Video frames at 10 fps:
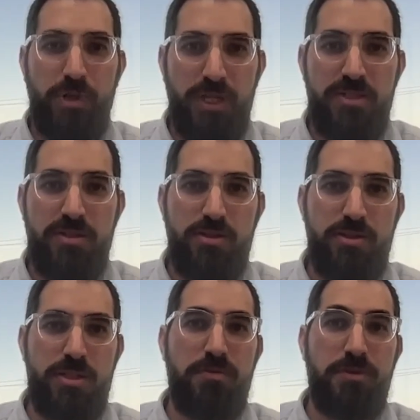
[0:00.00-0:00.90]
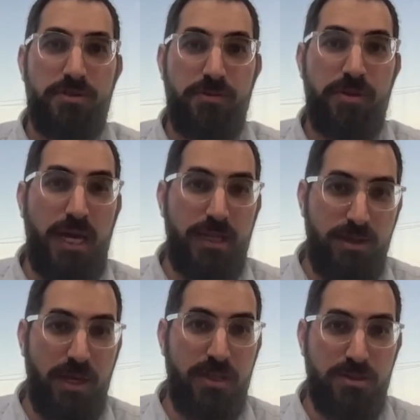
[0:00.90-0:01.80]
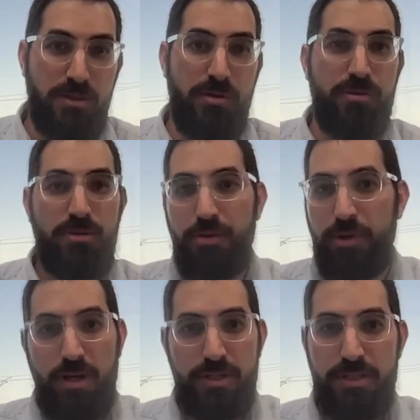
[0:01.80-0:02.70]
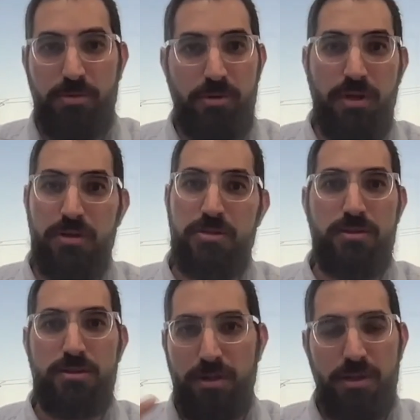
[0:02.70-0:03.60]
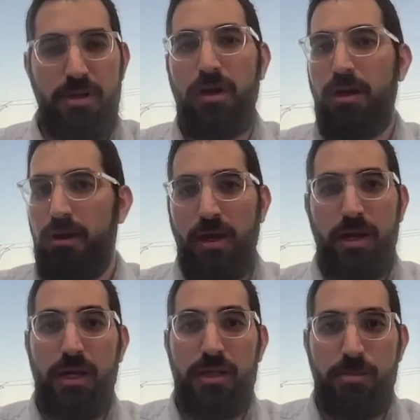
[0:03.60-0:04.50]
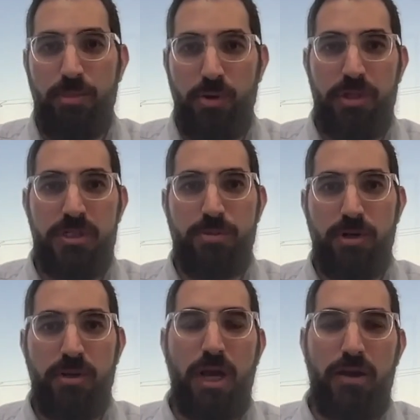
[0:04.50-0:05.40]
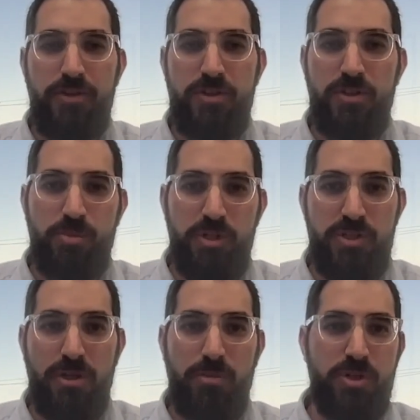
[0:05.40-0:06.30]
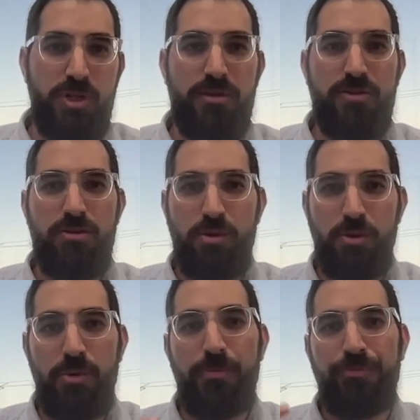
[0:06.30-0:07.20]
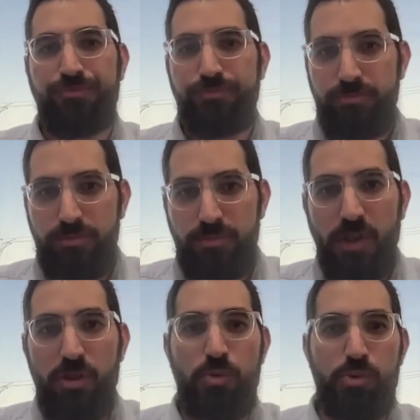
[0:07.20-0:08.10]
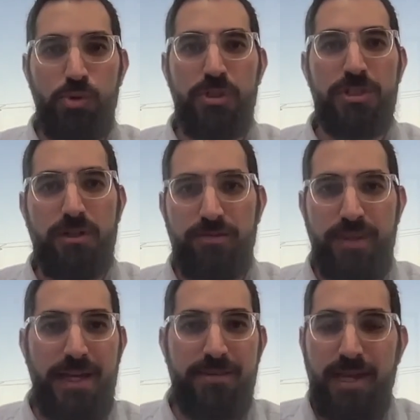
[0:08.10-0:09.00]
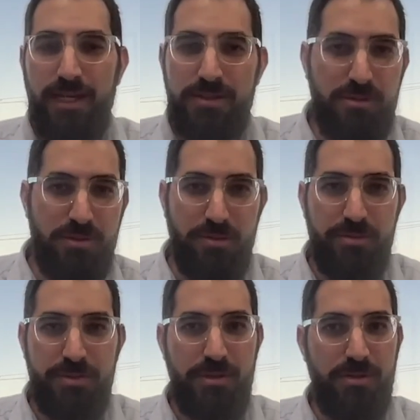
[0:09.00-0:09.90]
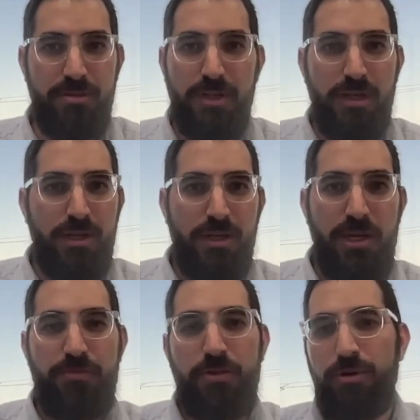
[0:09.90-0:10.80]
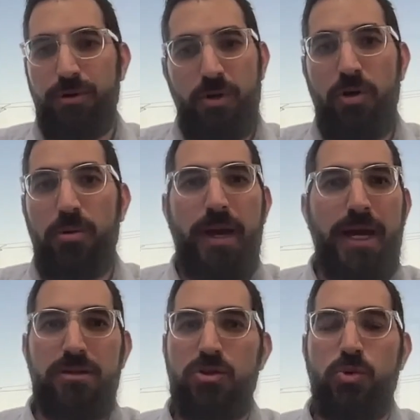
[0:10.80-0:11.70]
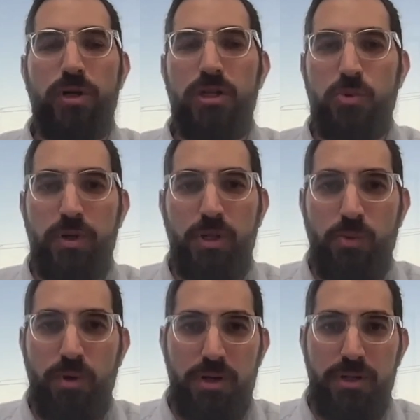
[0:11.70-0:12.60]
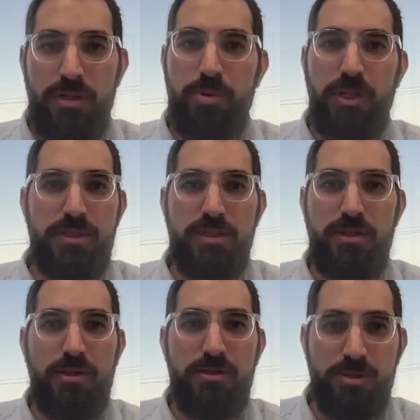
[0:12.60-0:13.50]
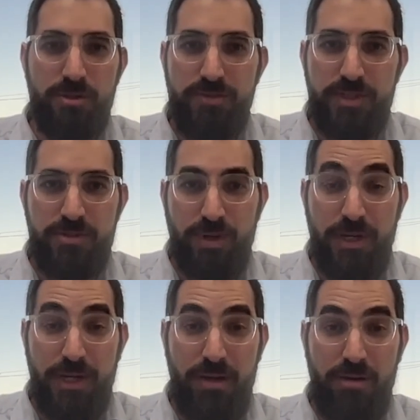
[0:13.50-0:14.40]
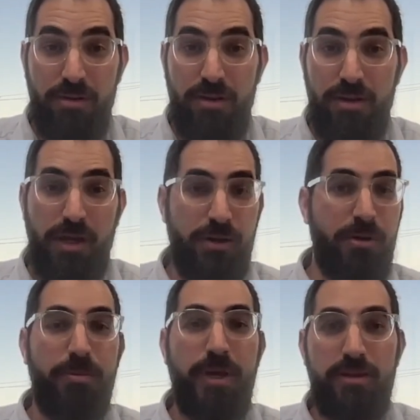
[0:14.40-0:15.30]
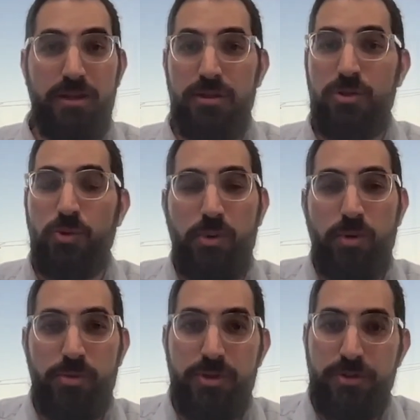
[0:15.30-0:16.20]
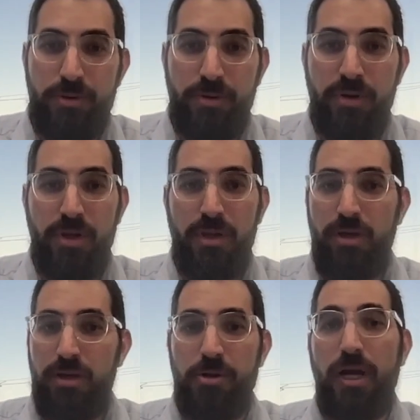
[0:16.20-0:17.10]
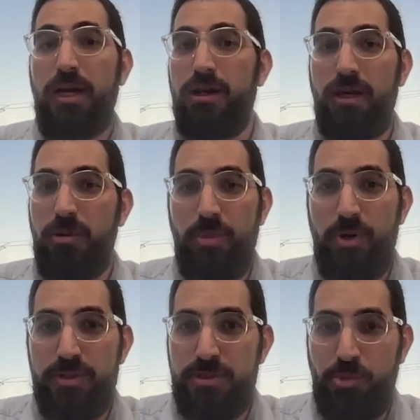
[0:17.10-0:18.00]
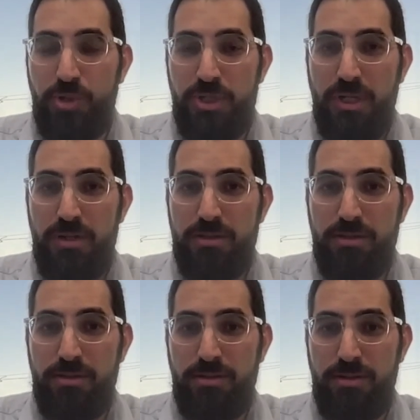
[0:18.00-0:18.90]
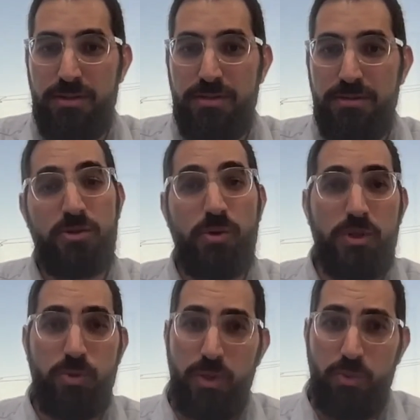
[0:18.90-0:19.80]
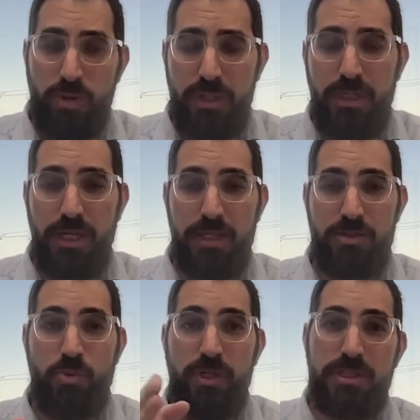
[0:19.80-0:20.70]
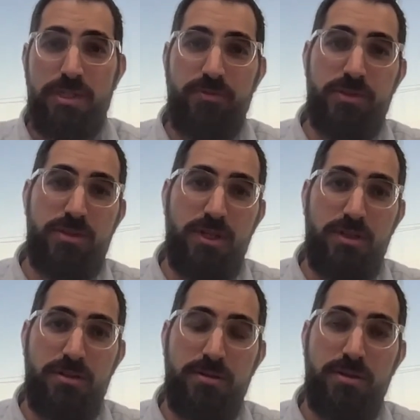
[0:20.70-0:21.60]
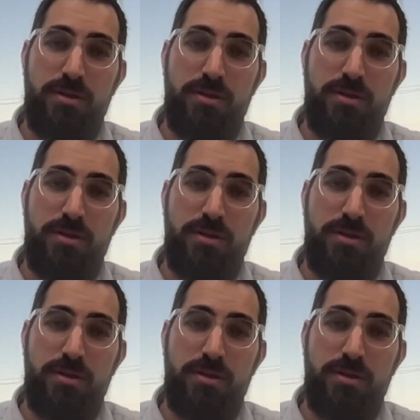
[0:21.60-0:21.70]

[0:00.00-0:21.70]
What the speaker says: place it in service for that tax year, do a cost segregation study, and get the bonus. But it'll obviously be subject to the rules of that tax year. So if you're going back to 2021 and placing in service right now, and you're amending the 21 return, you're not going to get bonus depreciation because 2021, yeah, 2017